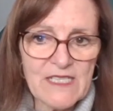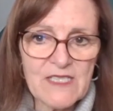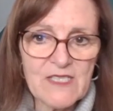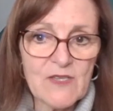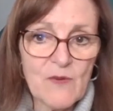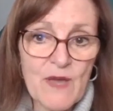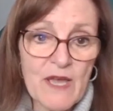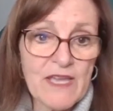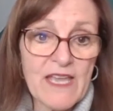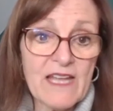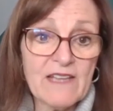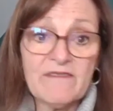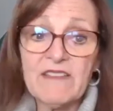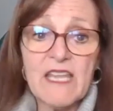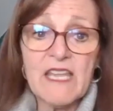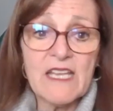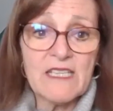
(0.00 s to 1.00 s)
So I
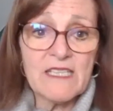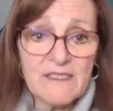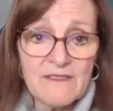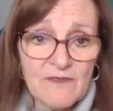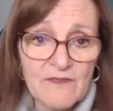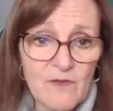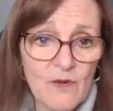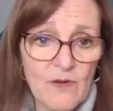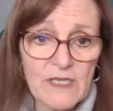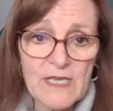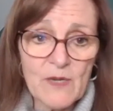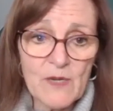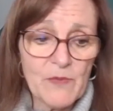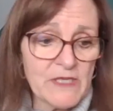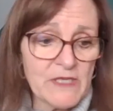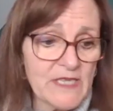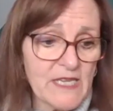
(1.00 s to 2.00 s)
advocated for it. I
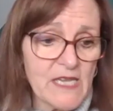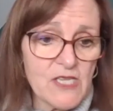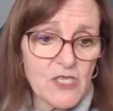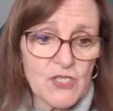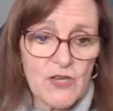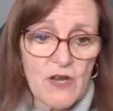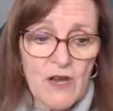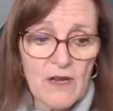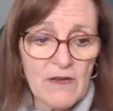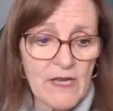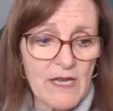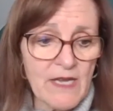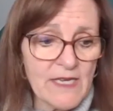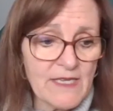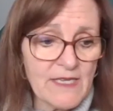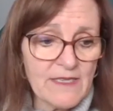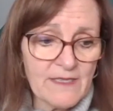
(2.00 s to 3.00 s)
went to HR,
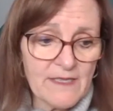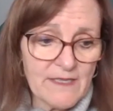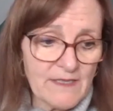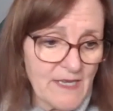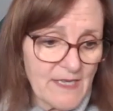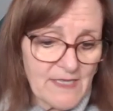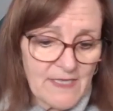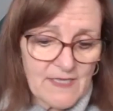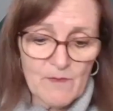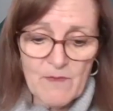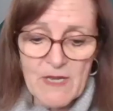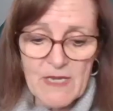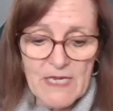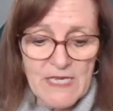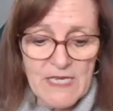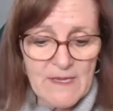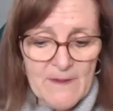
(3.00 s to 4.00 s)
I got some
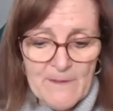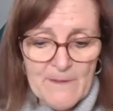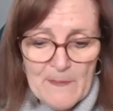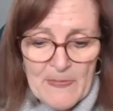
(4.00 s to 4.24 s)
money,